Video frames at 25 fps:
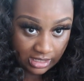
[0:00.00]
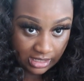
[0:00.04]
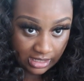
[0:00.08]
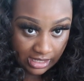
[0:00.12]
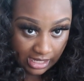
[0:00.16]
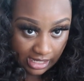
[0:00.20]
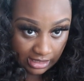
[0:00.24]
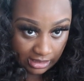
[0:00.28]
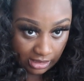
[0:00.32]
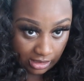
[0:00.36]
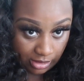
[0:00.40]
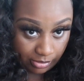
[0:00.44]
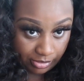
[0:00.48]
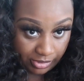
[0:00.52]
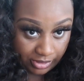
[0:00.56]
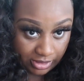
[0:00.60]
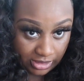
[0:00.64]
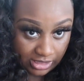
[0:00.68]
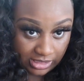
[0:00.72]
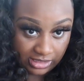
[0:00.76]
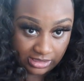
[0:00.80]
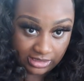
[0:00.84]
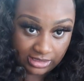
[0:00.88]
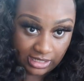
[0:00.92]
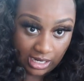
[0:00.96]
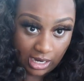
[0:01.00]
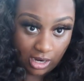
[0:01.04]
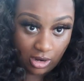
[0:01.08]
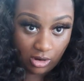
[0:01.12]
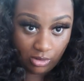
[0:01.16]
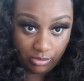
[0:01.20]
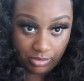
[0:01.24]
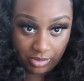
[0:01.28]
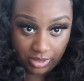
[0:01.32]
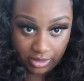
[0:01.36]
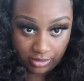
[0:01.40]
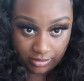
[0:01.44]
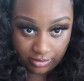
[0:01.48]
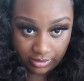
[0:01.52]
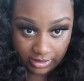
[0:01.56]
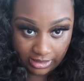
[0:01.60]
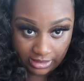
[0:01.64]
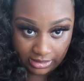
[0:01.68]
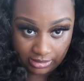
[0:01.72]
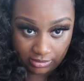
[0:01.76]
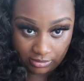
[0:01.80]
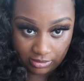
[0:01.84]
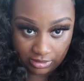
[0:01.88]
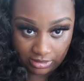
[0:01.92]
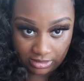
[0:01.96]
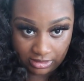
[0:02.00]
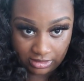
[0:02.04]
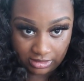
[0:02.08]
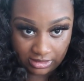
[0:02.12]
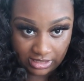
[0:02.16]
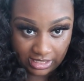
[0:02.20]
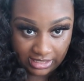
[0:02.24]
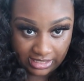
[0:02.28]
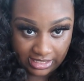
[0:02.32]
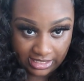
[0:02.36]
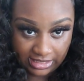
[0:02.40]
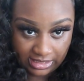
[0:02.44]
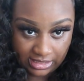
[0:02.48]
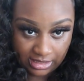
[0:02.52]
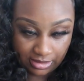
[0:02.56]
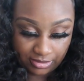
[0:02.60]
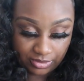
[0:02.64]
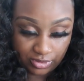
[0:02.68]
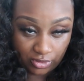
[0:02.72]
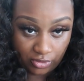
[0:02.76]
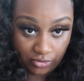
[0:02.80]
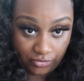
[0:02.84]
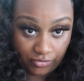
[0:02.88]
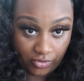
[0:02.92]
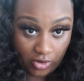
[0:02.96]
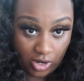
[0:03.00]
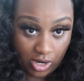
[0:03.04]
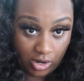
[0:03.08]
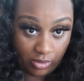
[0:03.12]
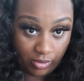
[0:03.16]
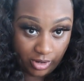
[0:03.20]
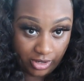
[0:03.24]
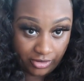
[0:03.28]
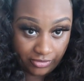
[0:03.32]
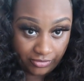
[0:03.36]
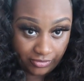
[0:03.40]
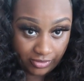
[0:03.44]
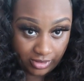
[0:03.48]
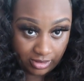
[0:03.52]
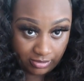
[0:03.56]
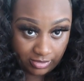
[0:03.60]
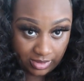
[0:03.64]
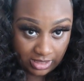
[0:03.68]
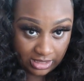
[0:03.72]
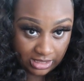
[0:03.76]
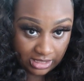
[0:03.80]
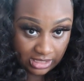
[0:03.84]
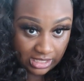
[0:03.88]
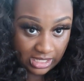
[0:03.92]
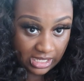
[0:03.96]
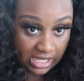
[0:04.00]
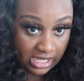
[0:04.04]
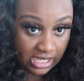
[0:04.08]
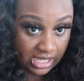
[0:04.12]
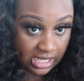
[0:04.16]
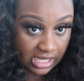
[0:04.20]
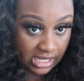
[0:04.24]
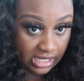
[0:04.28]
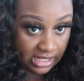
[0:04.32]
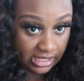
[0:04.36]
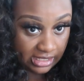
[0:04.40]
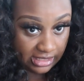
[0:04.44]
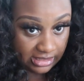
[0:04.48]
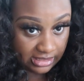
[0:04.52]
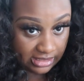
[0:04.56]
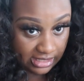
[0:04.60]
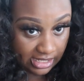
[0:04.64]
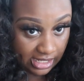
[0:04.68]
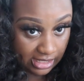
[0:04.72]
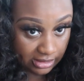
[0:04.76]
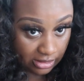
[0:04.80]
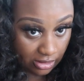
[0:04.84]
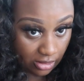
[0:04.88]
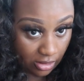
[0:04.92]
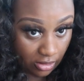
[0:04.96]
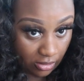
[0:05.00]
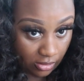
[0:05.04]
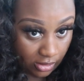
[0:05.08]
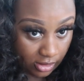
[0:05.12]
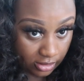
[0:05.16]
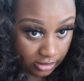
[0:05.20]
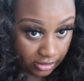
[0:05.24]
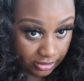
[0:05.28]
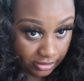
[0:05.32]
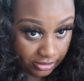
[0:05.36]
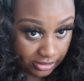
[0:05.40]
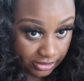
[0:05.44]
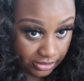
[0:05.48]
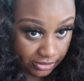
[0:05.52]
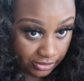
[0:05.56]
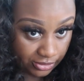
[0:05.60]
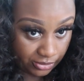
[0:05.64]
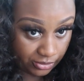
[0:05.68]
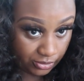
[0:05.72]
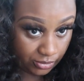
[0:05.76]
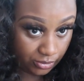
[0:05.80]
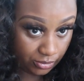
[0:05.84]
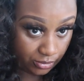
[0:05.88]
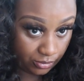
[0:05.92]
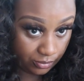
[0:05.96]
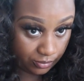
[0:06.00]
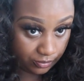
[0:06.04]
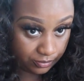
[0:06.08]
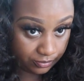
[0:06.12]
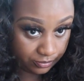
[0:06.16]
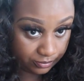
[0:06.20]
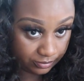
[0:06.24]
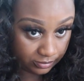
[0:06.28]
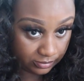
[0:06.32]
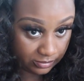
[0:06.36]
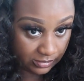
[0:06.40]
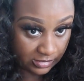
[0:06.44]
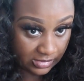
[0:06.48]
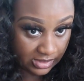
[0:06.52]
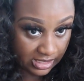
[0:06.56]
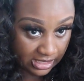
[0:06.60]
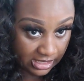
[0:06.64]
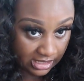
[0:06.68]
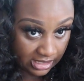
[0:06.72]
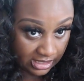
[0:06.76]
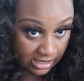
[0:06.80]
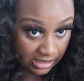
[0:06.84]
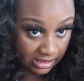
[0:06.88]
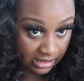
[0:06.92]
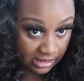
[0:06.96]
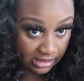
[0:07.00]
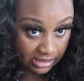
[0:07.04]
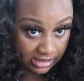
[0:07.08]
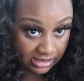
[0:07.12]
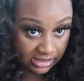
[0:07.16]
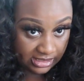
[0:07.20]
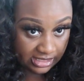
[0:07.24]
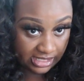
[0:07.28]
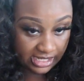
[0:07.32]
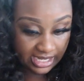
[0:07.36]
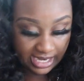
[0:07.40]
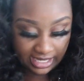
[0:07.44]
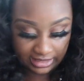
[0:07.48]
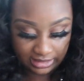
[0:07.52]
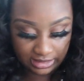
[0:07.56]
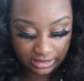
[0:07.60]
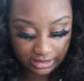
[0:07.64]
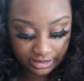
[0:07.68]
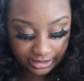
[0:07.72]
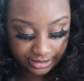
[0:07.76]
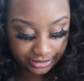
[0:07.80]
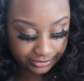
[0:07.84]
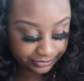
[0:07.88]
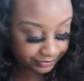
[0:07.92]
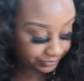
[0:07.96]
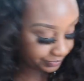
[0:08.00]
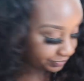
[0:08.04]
I need this tall mirror ain't doing a good job. I guess it comes so far away from it, it's kind of harder to see out of it.